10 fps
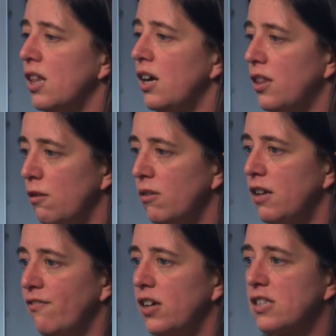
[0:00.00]
that they
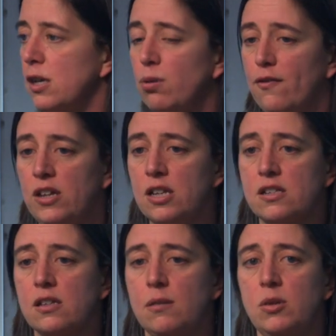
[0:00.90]
reinvest that profit
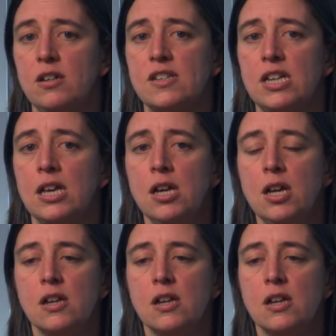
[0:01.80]
into the community.